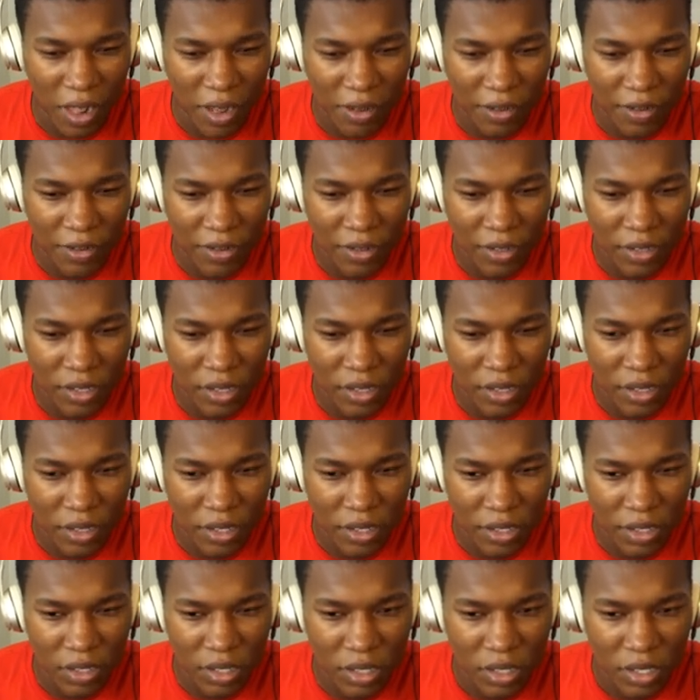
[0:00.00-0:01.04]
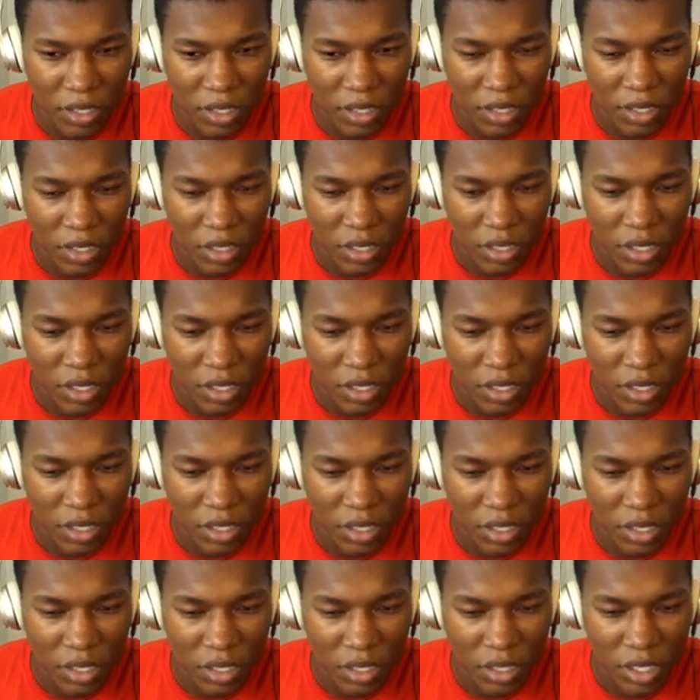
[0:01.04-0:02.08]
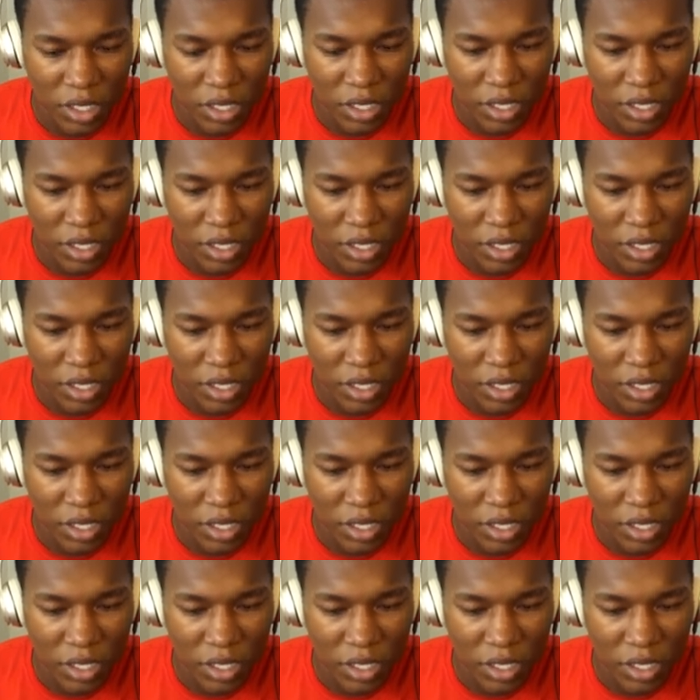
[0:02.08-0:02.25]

Nobody speaks.